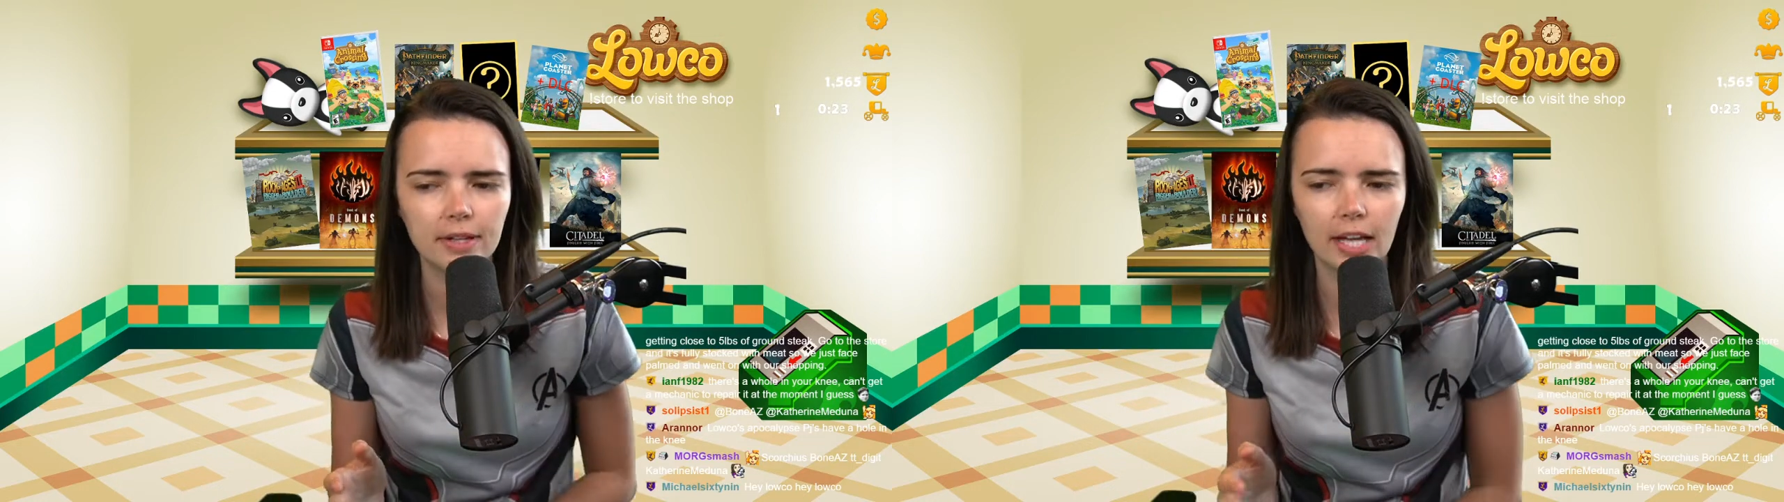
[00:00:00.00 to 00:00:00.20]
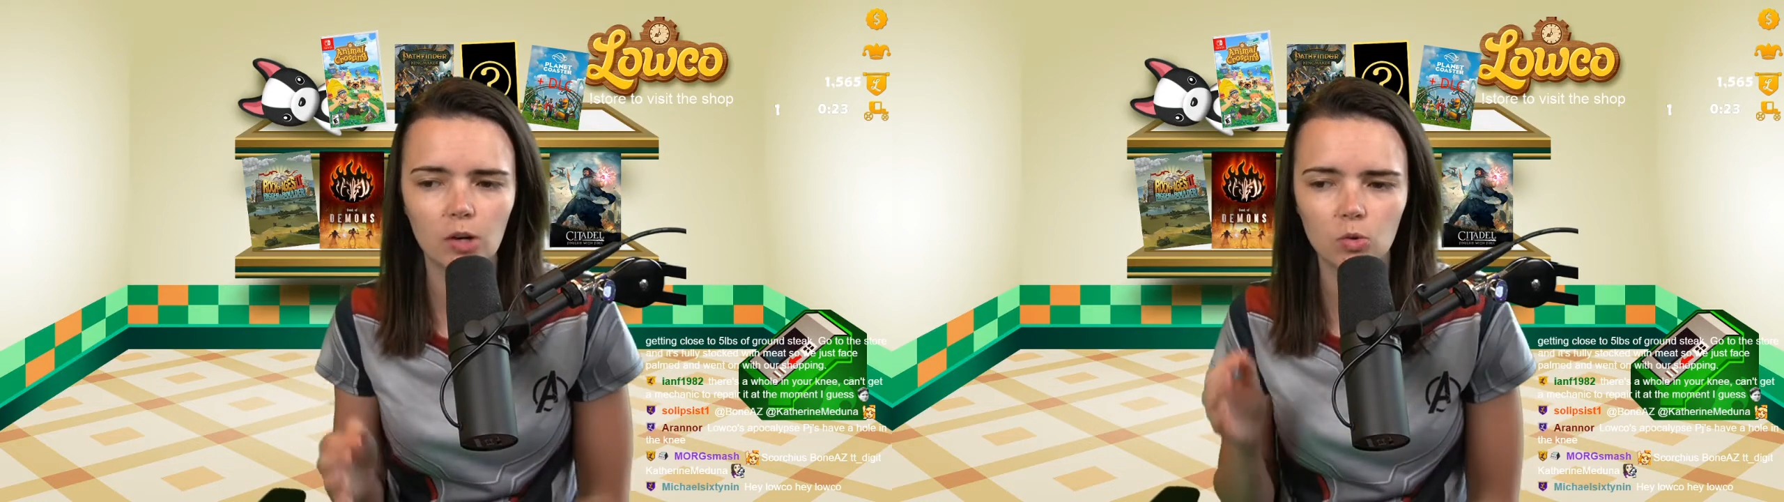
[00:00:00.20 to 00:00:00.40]

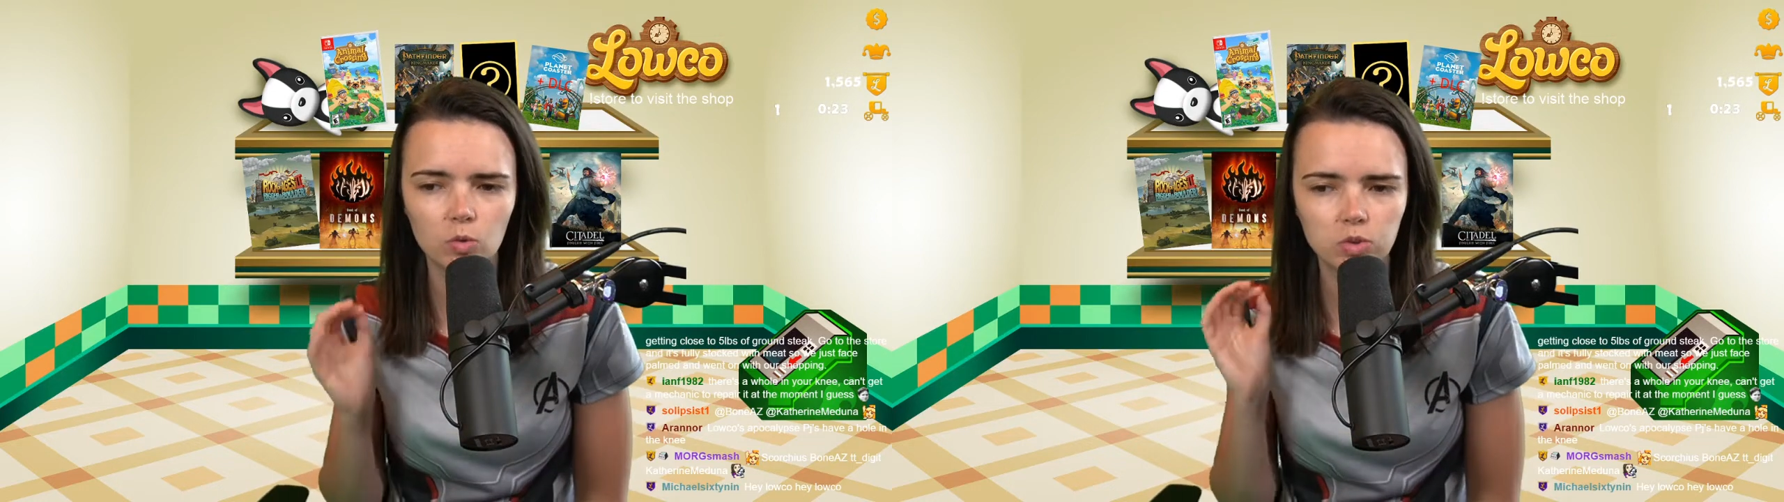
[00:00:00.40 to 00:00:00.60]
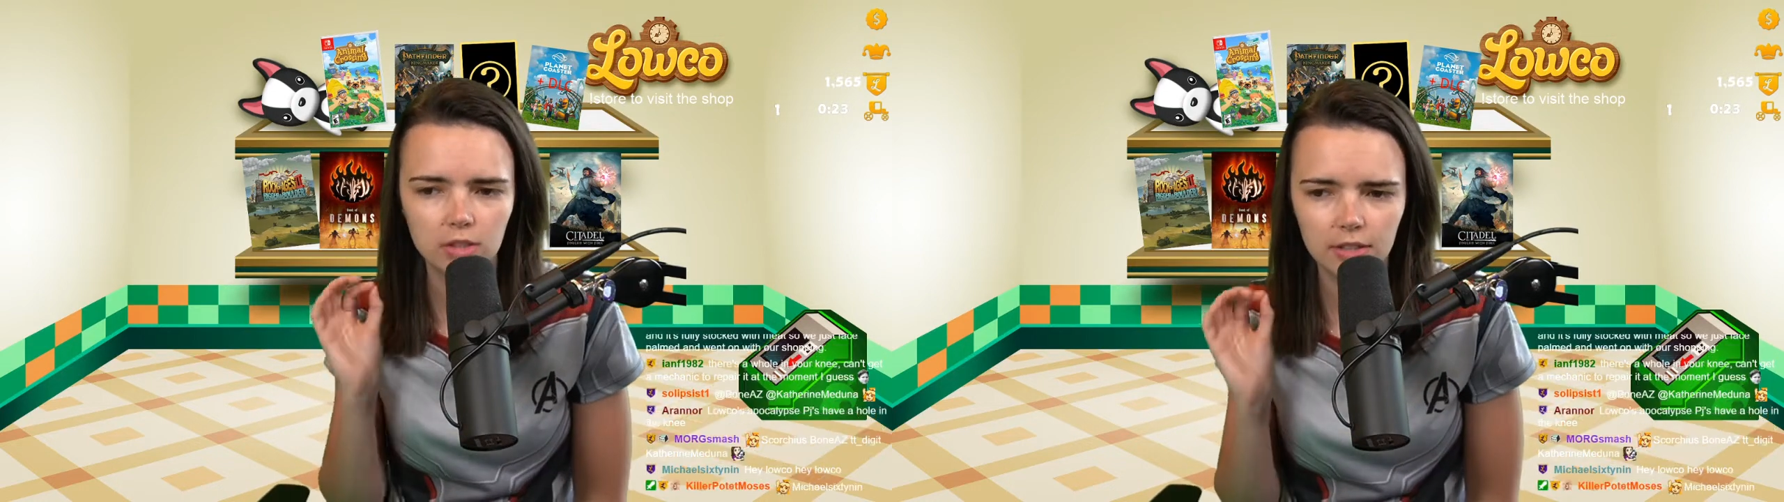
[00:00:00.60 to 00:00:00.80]
like
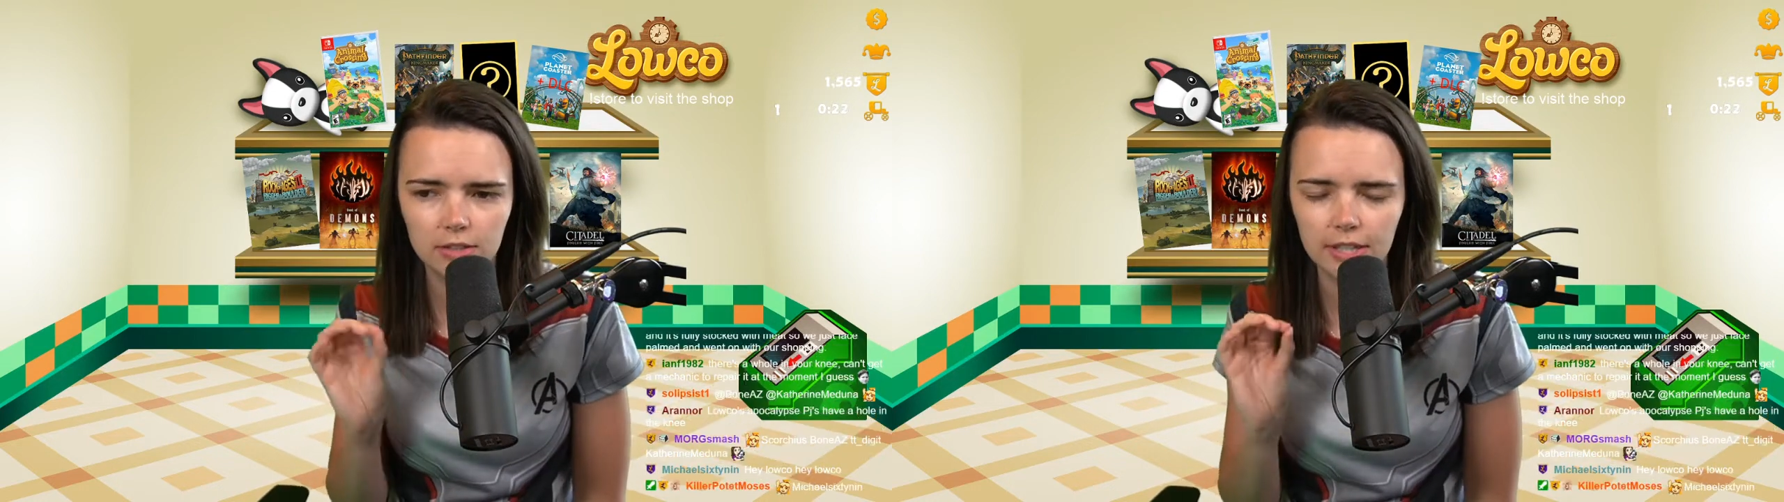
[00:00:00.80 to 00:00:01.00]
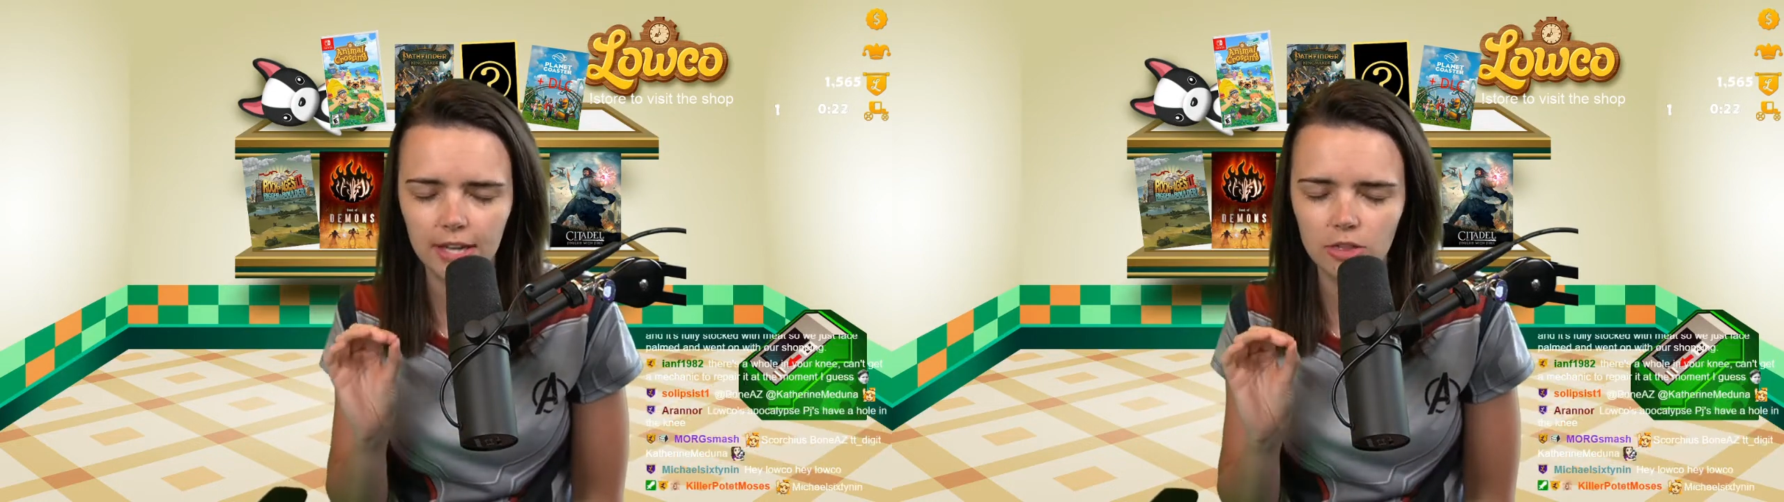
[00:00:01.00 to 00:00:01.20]

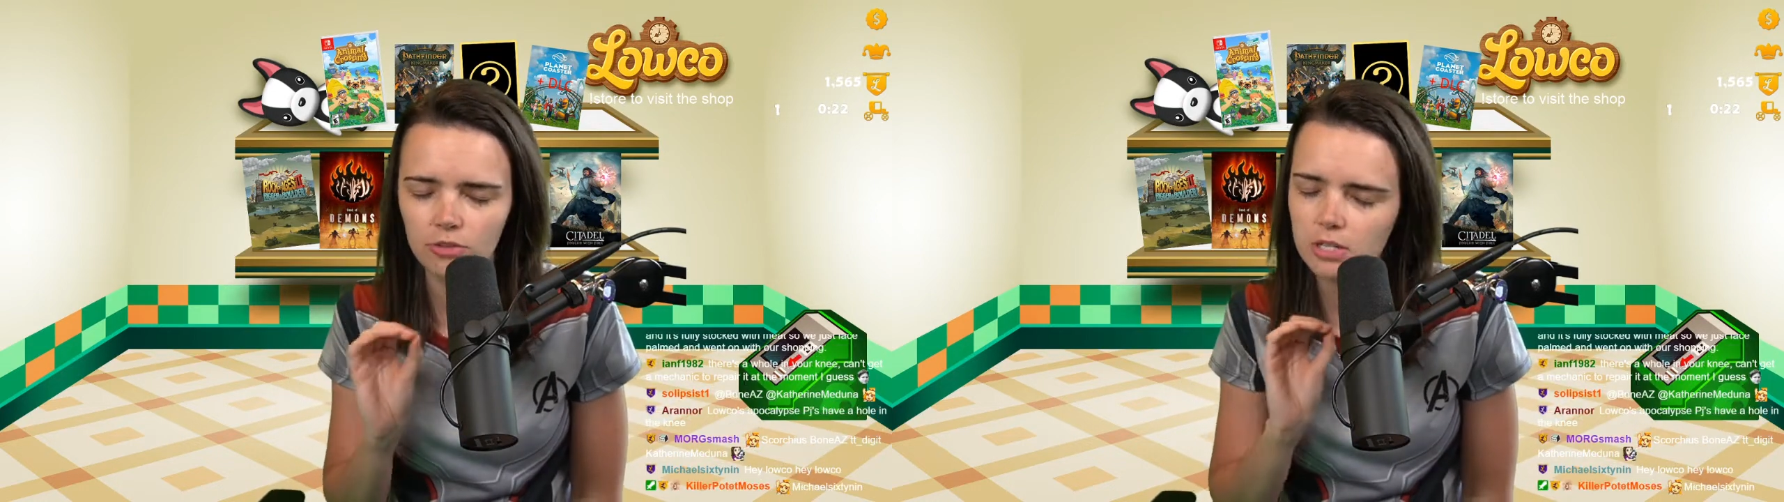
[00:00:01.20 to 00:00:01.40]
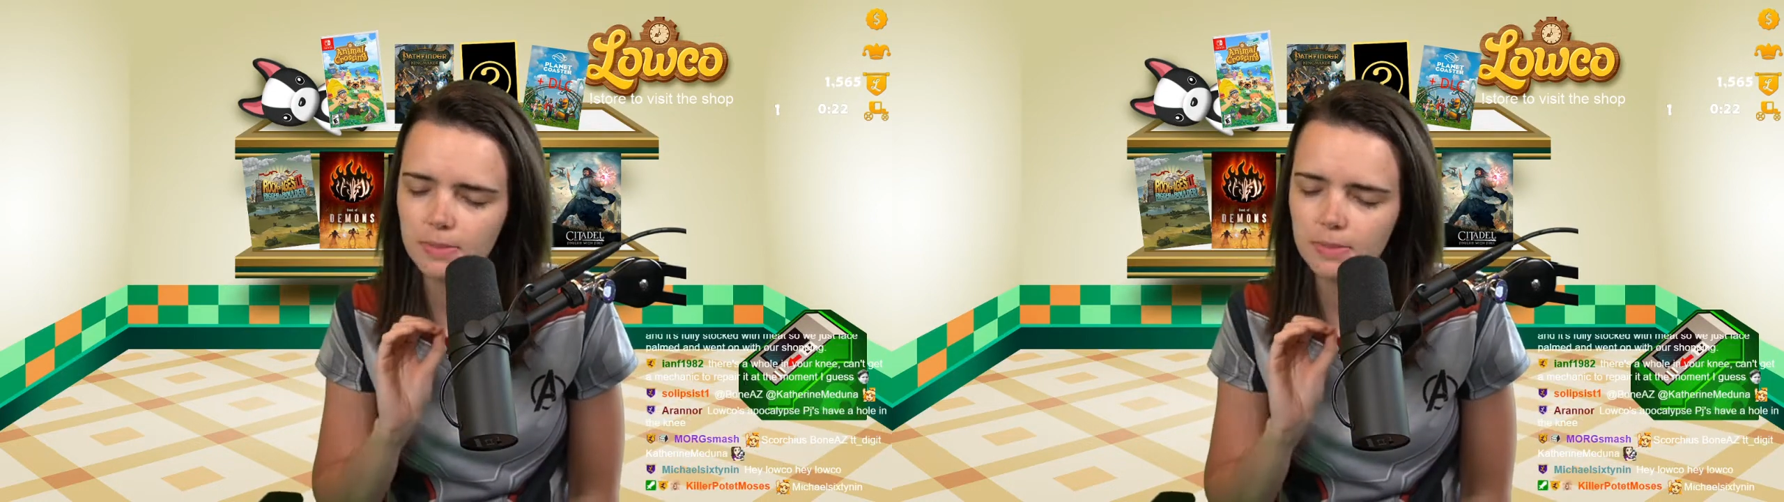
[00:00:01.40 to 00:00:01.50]
literally it throws